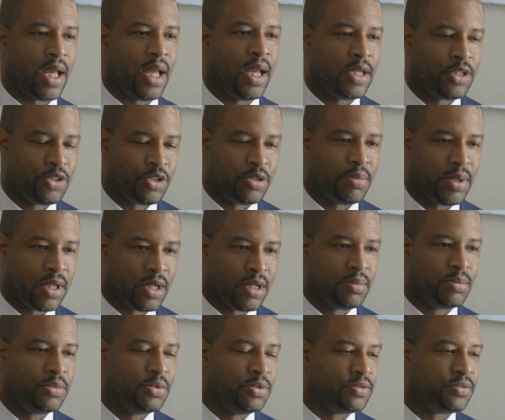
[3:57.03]
I should make a
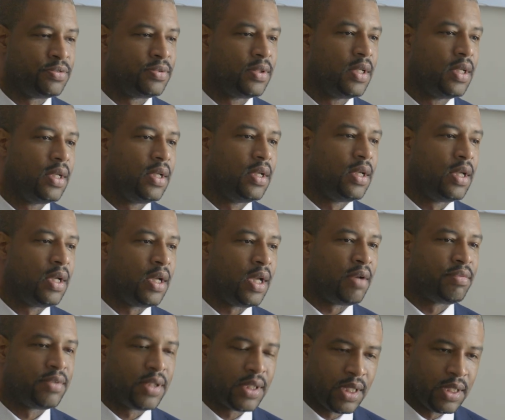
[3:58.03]
move
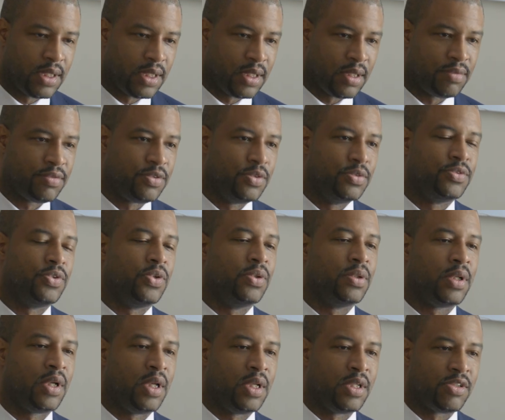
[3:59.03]
after getting a few phone
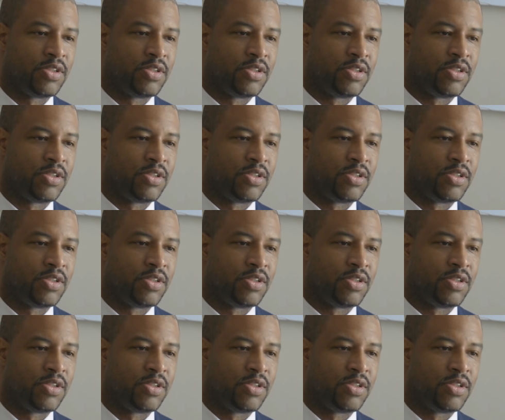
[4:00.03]
calls